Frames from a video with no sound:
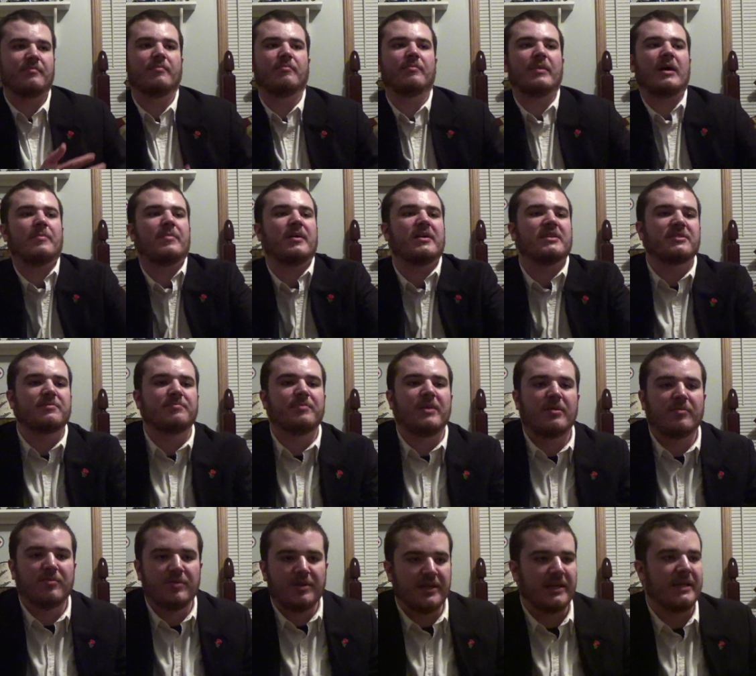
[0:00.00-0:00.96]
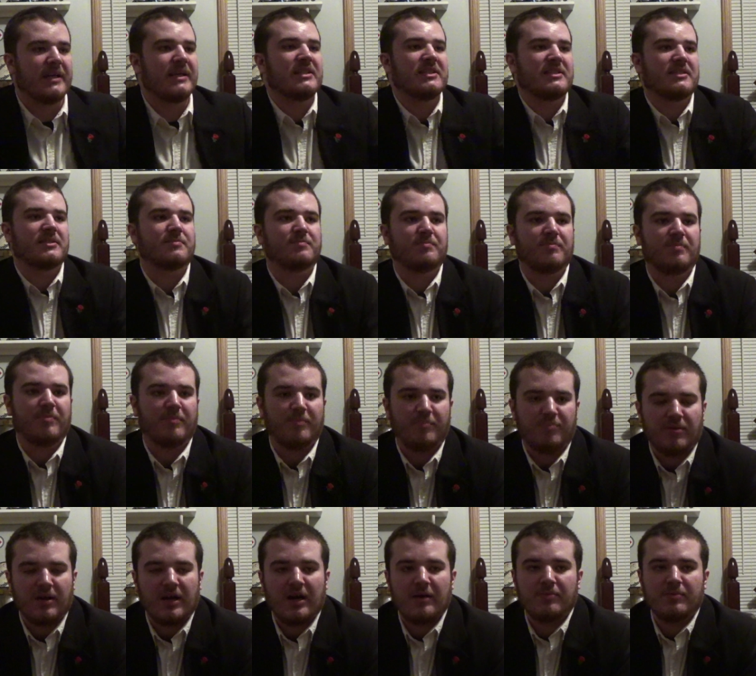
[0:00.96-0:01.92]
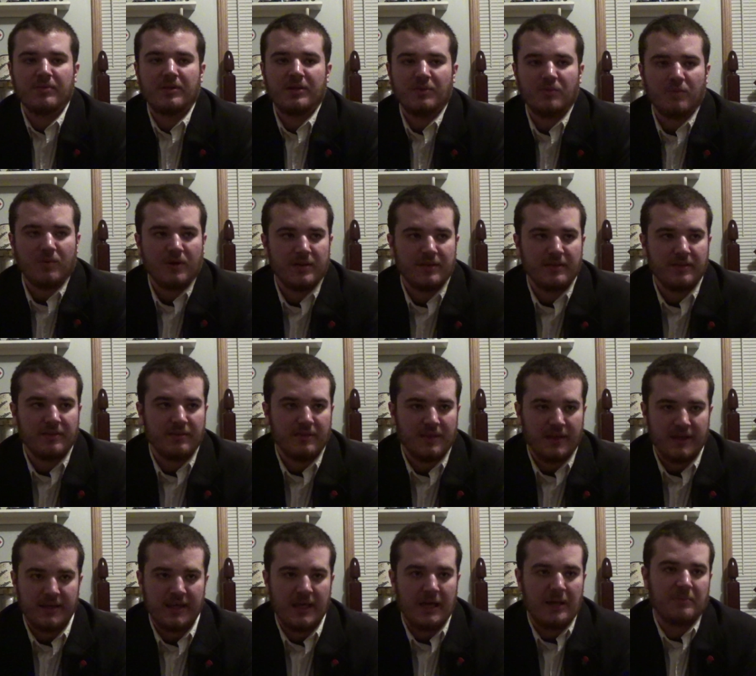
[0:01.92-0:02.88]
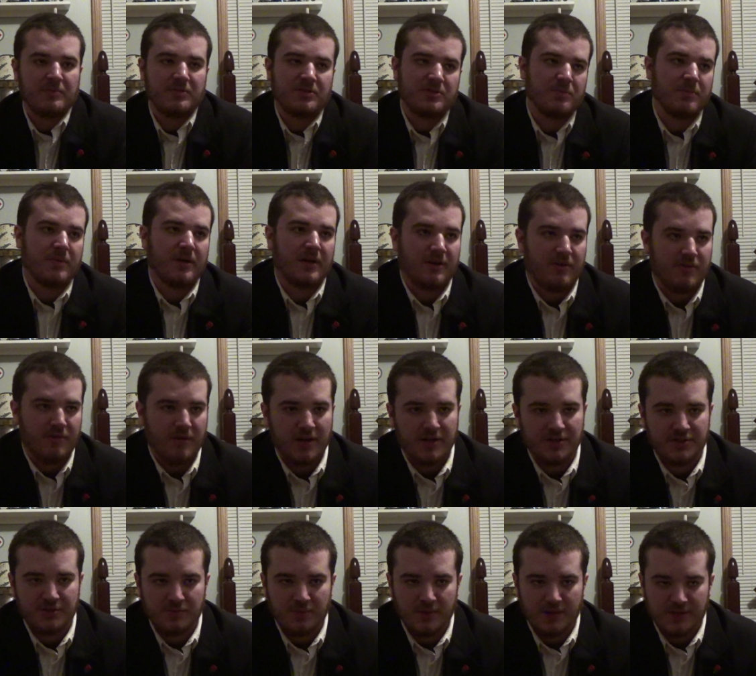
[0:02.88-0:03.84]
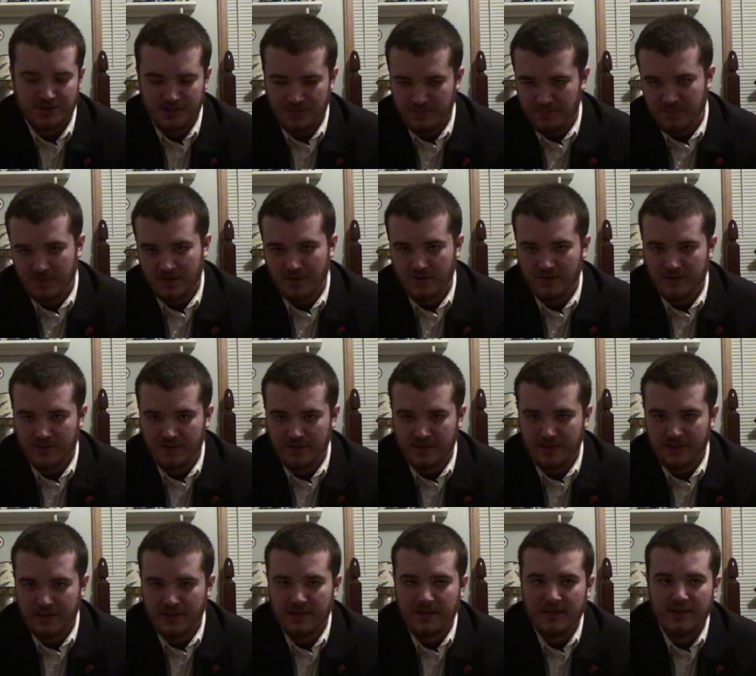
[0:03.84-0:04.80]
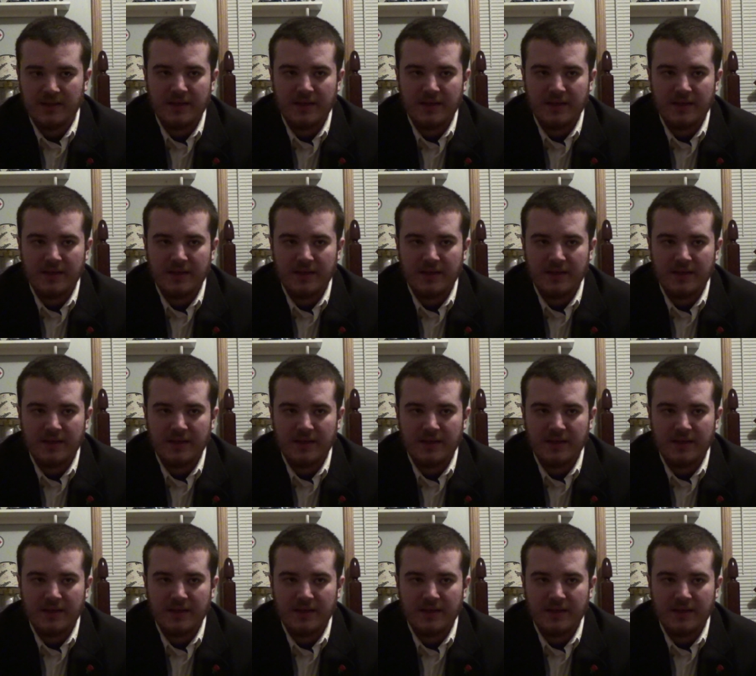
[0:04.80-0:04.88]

My best memory is probably when they came to my graduation party